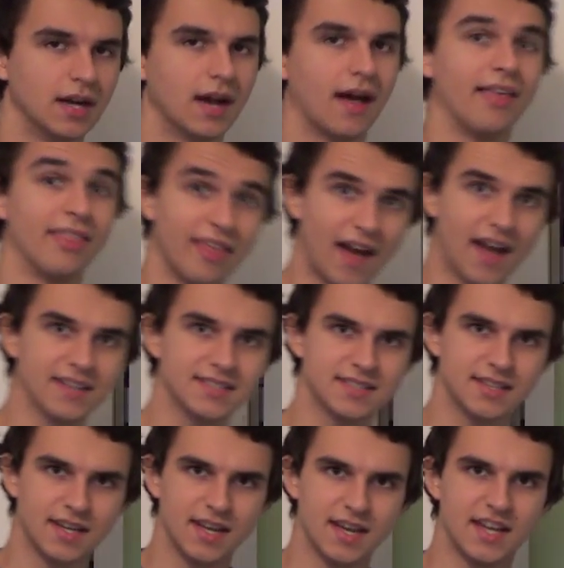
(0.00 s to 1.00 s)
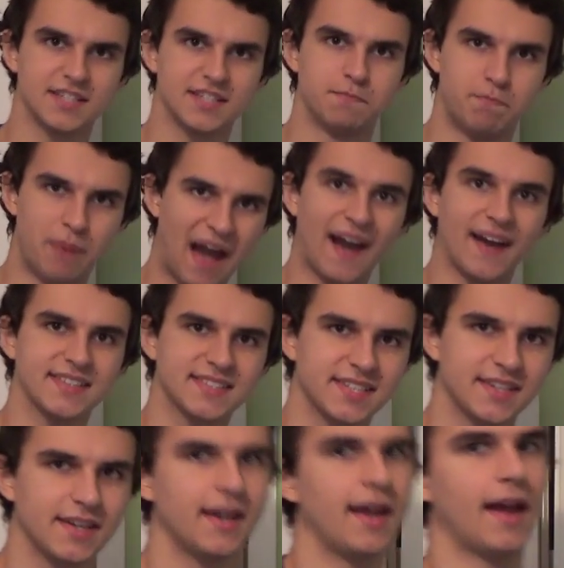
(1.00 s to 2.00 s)
And that is bat
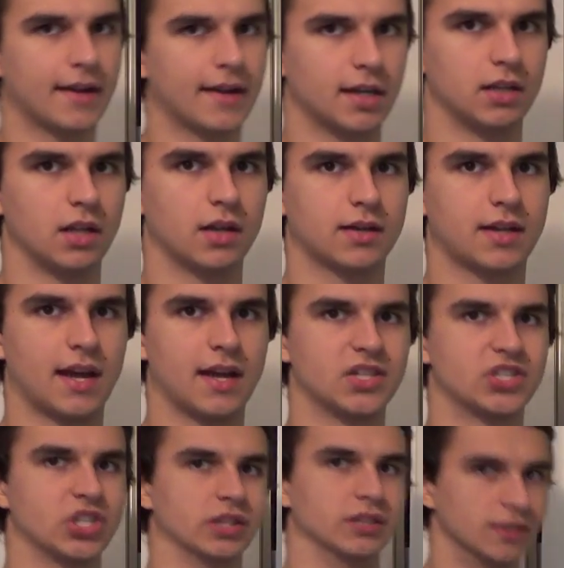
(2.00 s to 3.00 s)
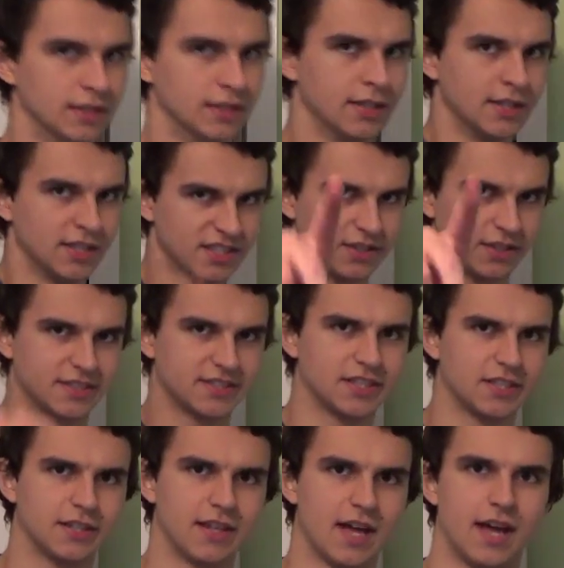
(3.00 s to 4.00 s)
echolocation. So I'll
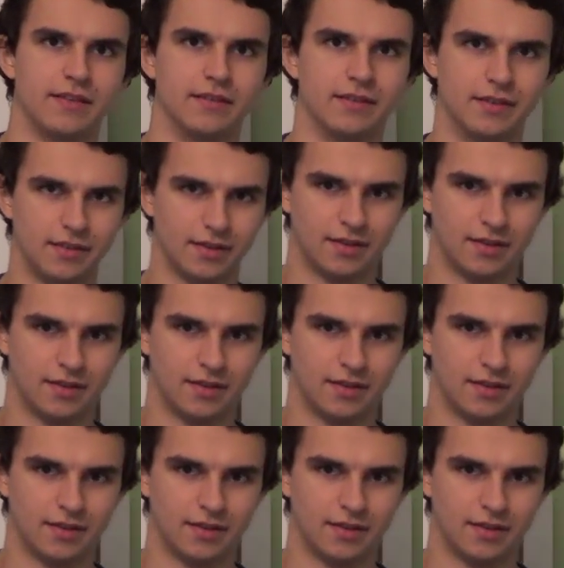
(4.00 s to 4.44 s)
see you then.